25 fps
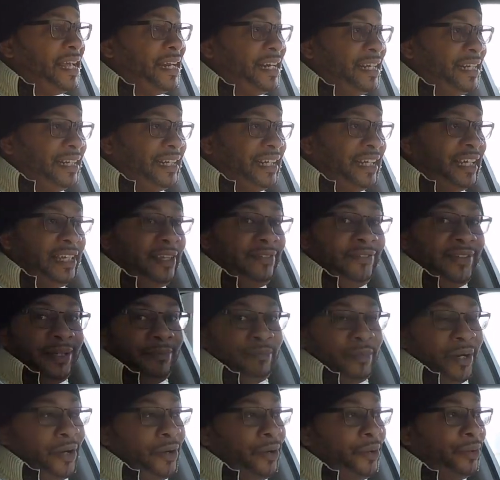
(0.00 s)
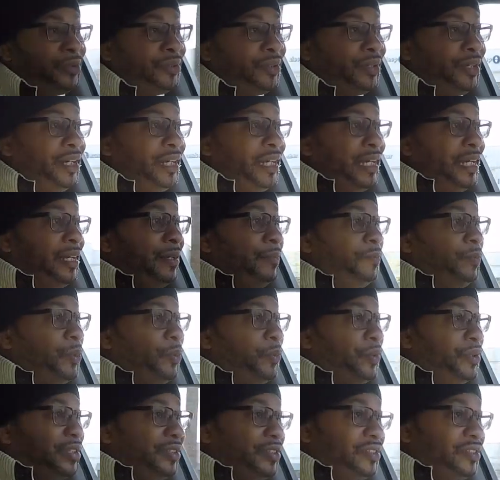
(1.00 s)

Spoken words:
And in EV mode, with